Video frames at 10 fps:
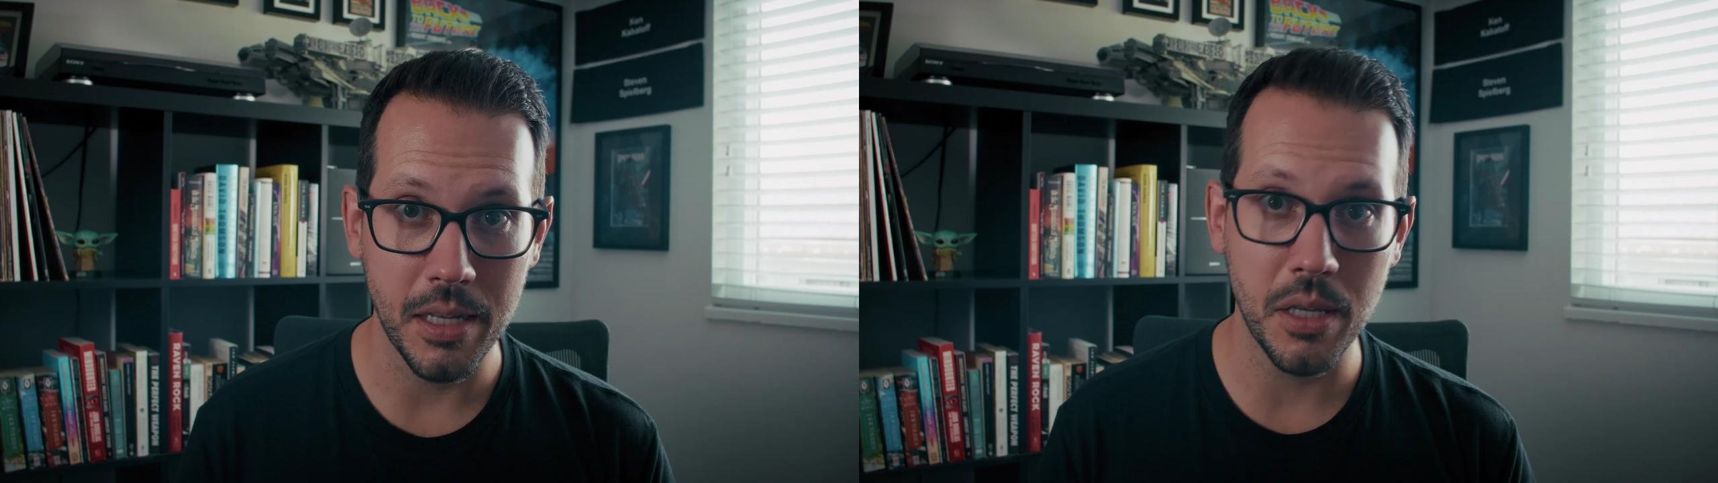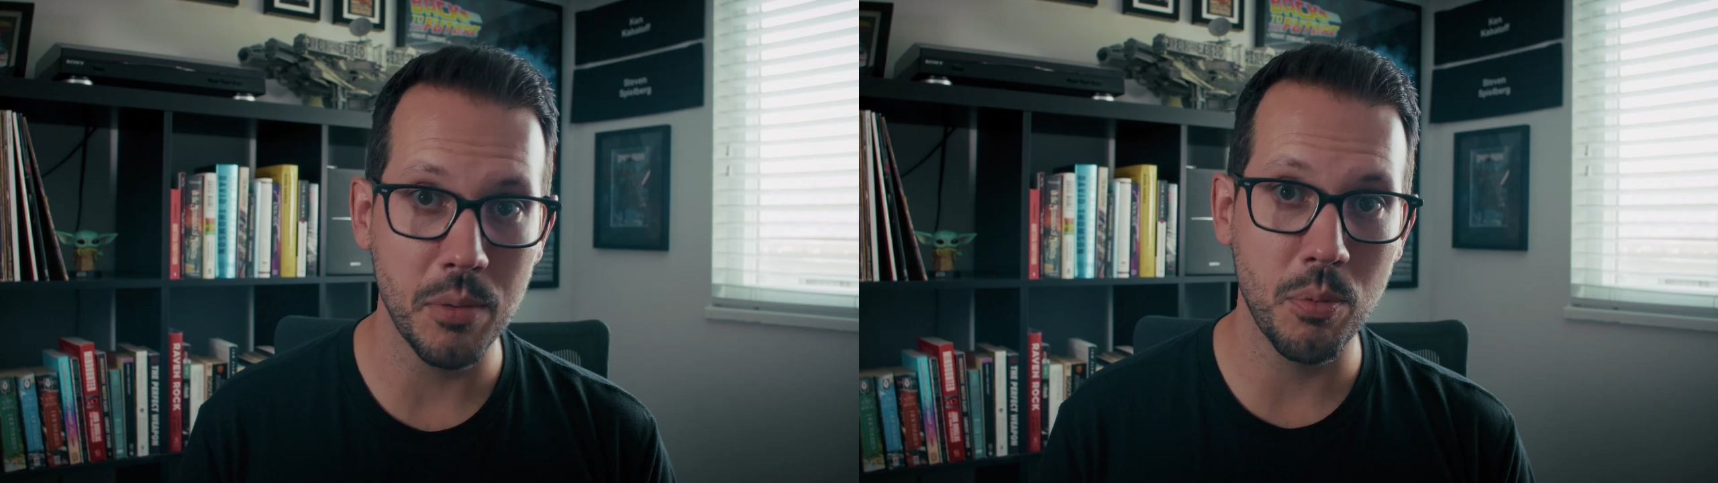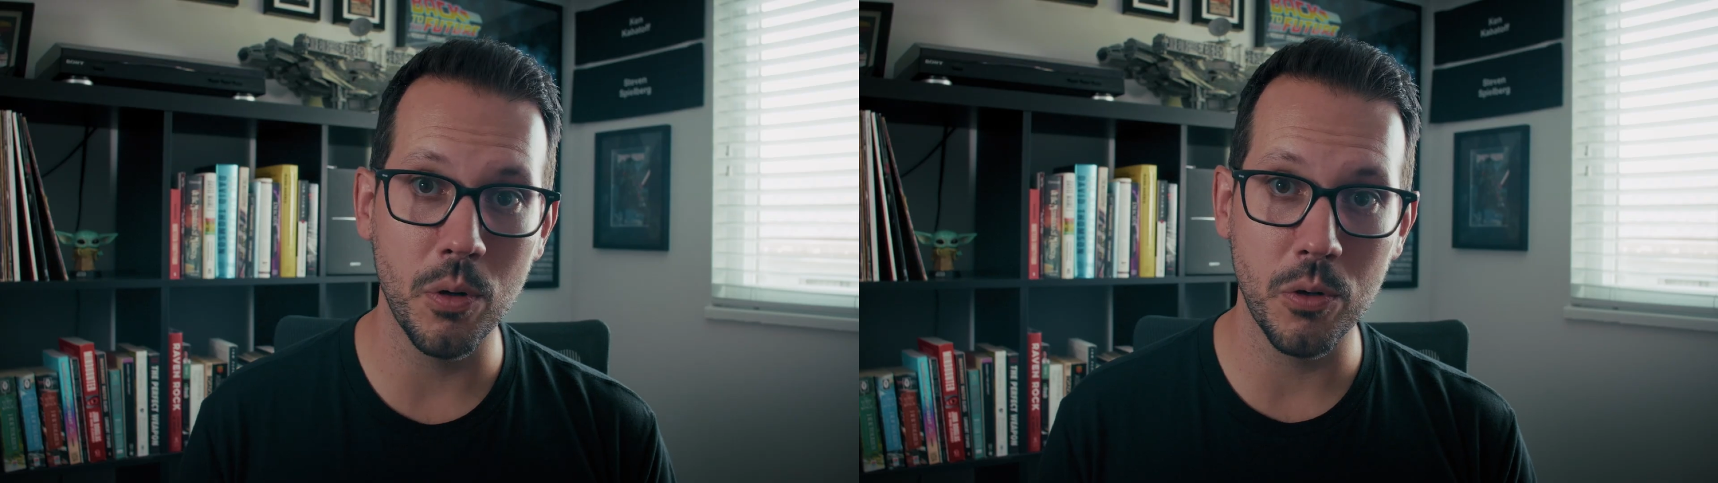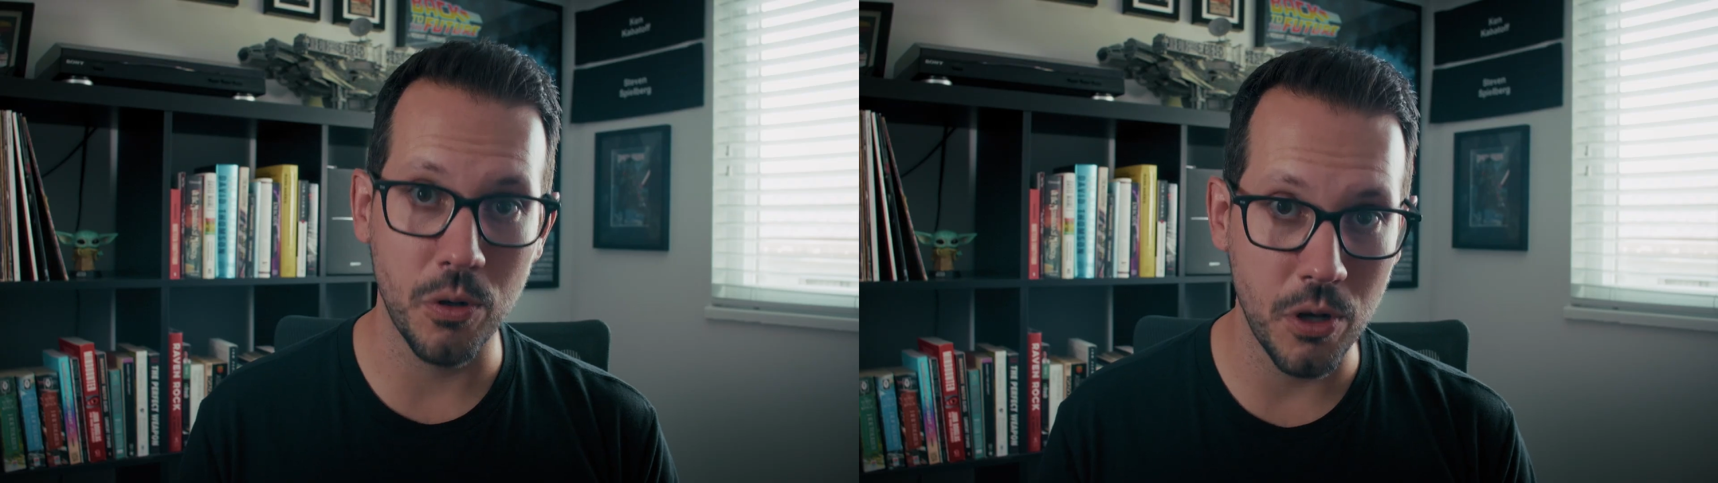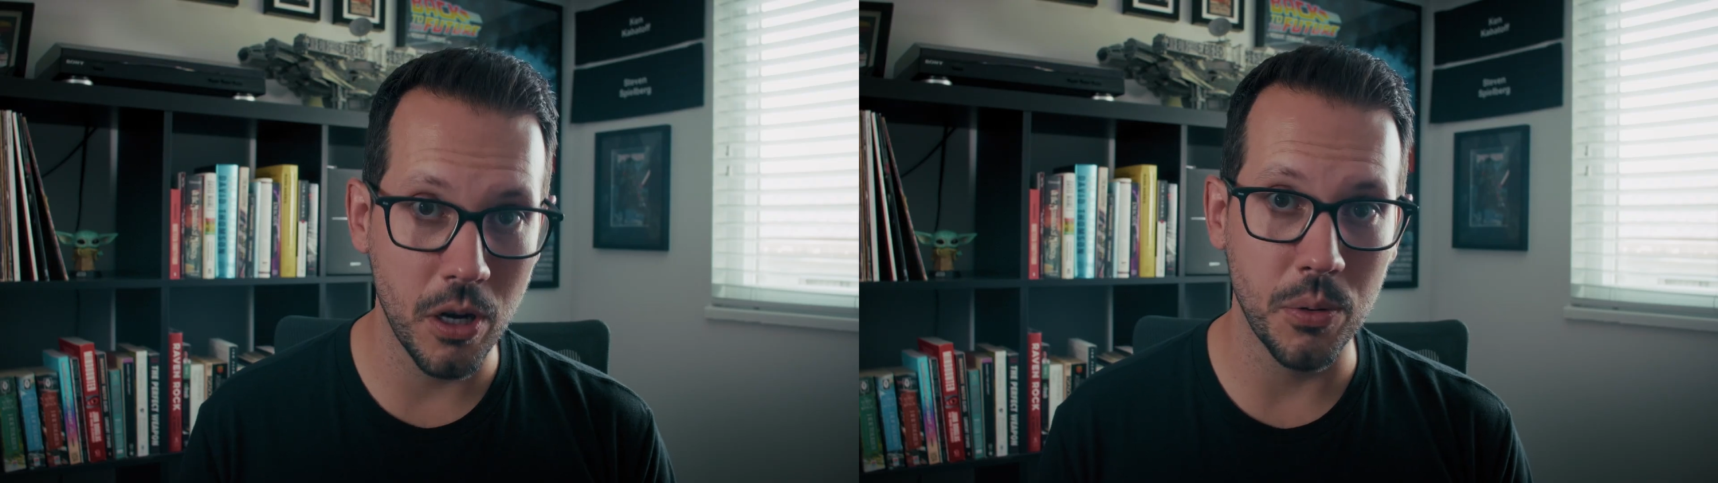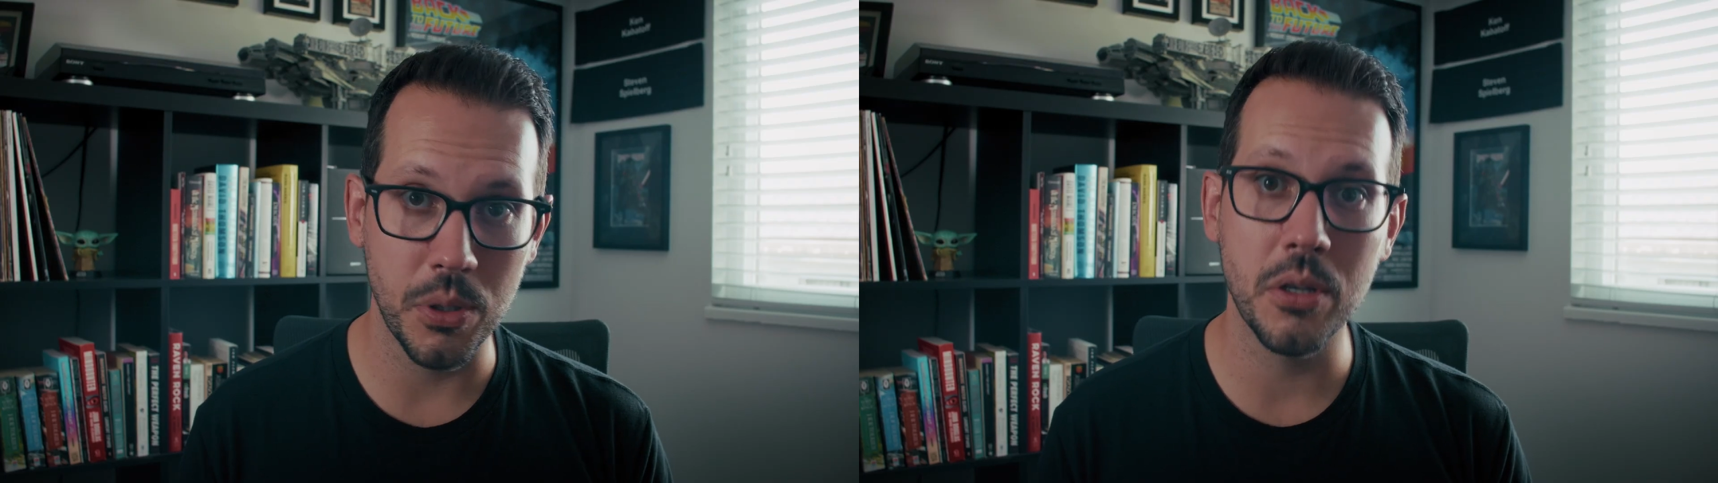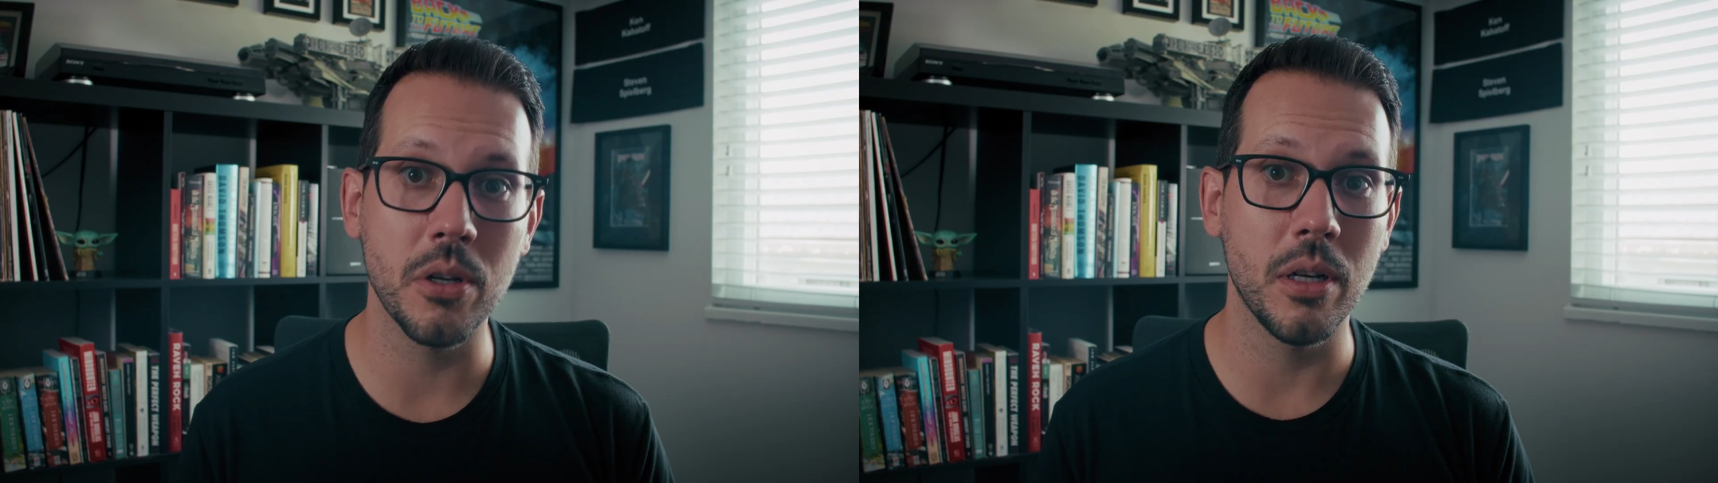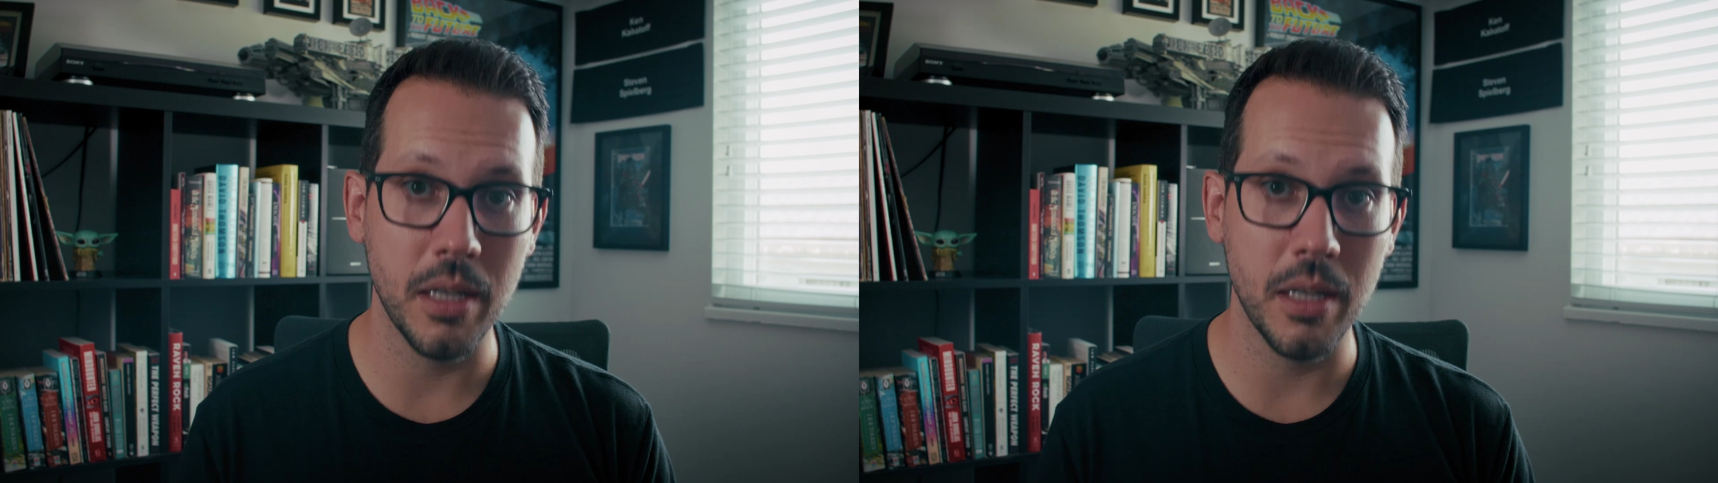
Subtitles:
as this producer knows this is going